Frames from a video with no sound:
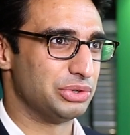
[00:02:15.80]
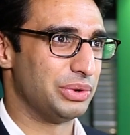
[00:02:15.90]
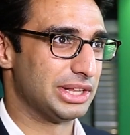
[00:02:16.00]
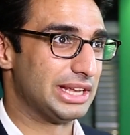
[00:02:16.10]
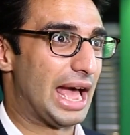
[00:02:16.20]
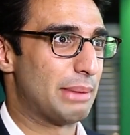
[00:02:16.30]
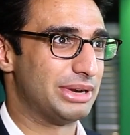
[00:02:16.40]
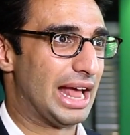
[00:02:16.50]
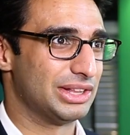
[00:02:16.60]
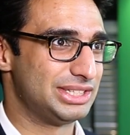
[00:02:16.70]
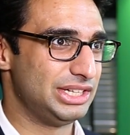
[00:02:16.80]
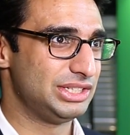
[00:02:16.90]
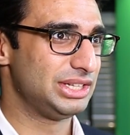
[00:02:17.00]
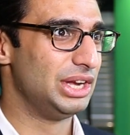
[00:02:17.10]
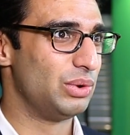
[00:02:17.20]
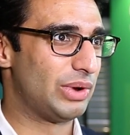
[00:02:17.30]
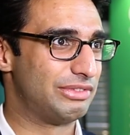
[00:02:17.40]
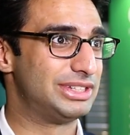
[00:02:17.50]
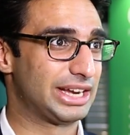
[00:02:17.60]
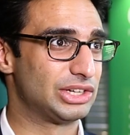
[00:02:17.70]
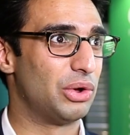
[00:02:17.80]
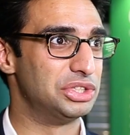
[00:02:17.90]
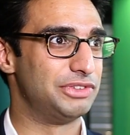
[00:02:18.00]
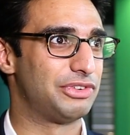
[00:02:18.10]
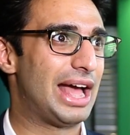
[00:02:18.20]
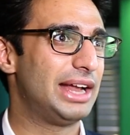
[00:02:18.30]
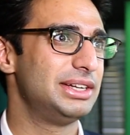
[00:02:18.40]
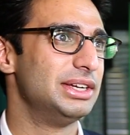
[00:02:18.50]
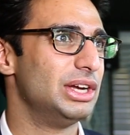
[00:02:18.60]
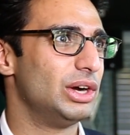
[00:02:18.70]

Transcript: so doing the gap analyses. We have a technology for that.